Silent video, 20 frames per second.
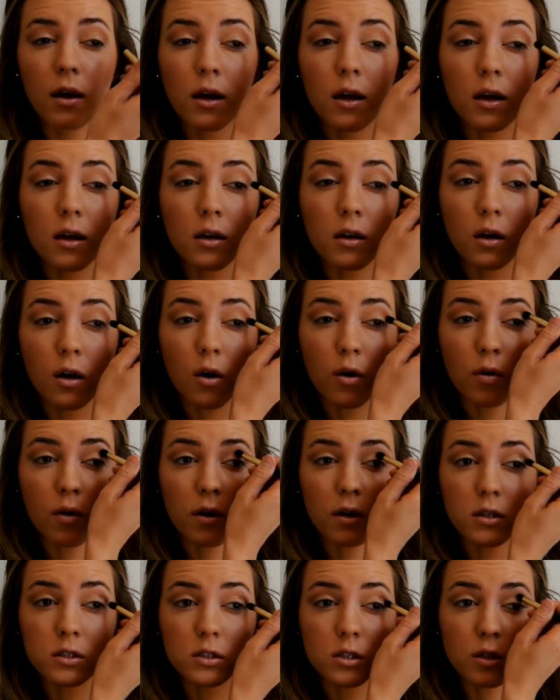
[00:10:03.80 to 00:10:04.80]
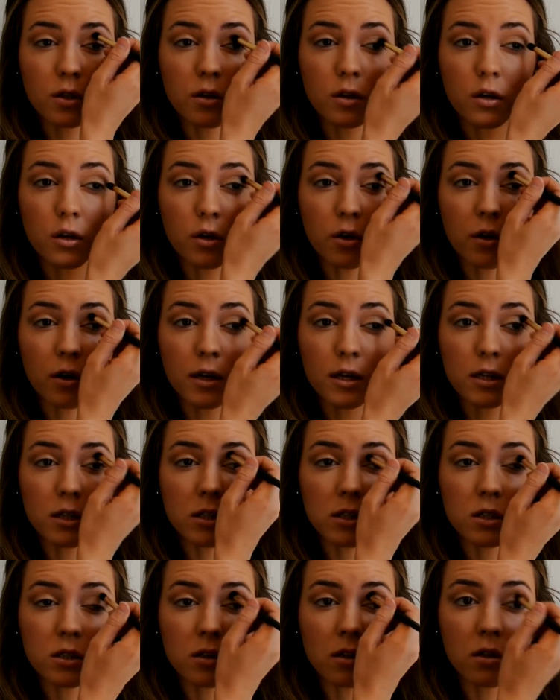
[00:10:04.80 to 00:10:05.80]
and go into the
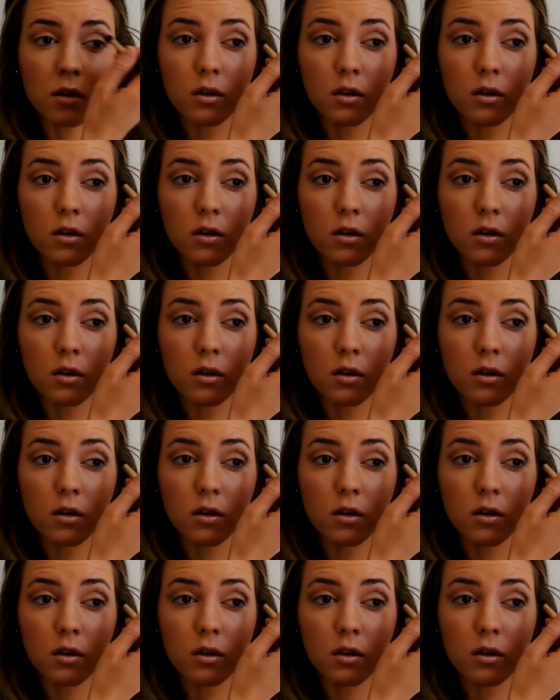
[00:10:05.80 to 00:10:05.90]
crease.